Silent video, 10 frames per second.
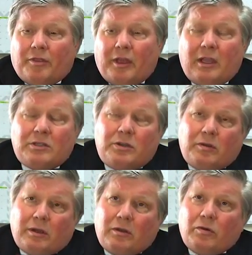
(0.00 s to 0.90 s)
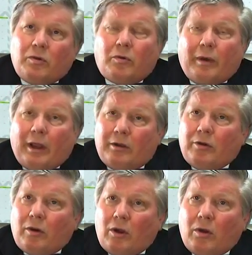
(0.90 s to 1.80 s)
Things you can do around
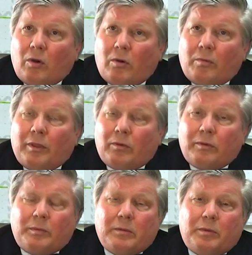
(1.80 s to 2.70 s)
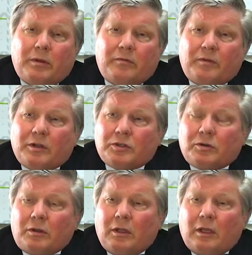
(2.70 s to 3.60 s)
your home that would be
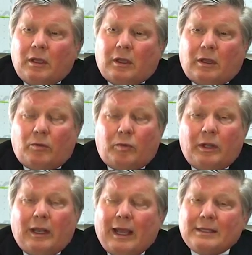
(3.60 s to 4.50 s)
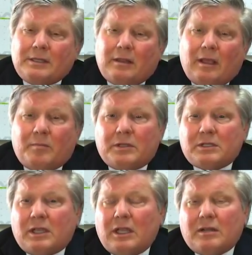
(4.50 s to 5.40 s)
beneficial, realizing that
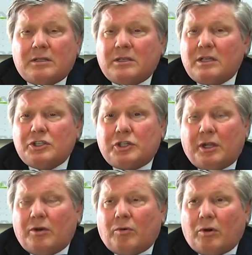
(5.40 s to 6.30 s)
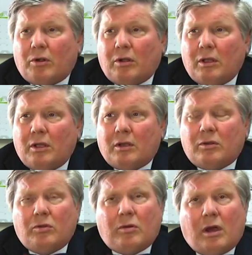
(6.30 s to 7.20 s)
mosquitoes in general
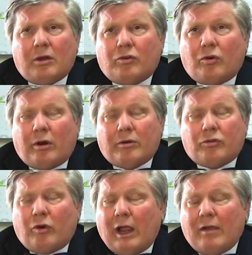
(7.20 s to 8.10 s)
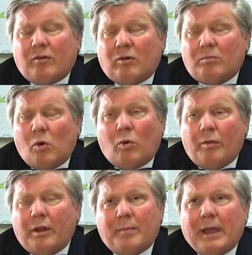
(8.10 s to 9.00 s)
do not travel more
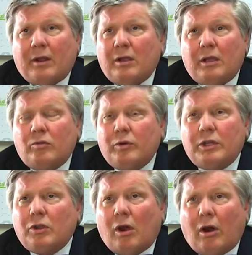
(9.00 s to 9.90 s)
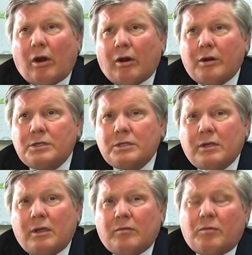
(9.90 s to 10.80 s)
than about 100 yards
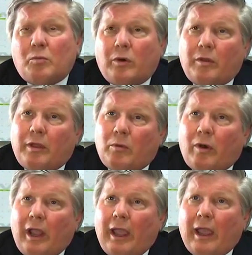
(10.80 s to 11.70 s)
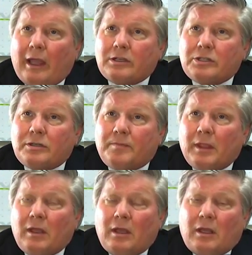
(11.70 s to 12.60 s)
from where they were hatched.
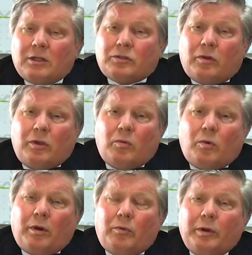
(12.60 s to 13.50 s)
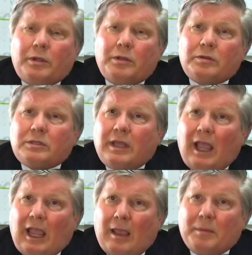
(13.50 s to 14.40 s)
So you want to reduce the
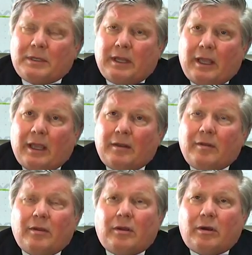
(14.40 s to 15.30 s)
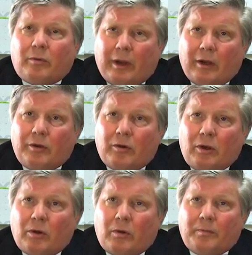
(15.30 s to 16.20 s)
habitat around your
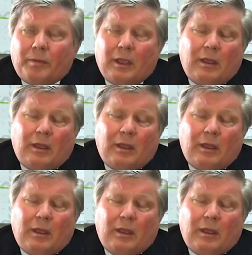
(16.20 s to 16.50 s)
home.